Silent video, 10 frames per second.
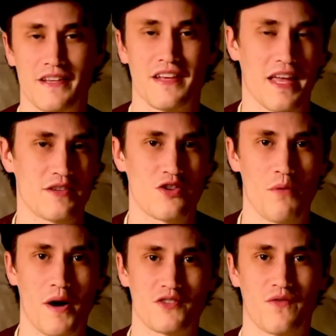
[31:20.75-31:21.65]
again so
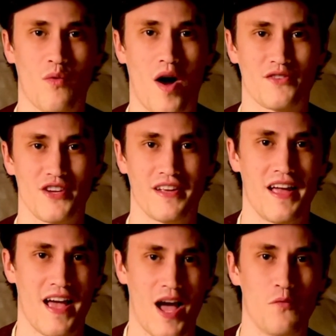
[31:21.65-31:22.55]
much for watching,
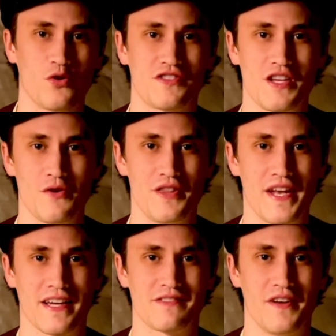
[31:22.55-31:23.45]
and we'll see you in the
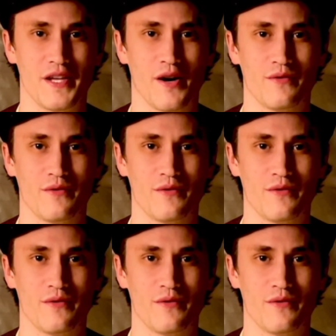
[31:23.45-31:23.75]
next video.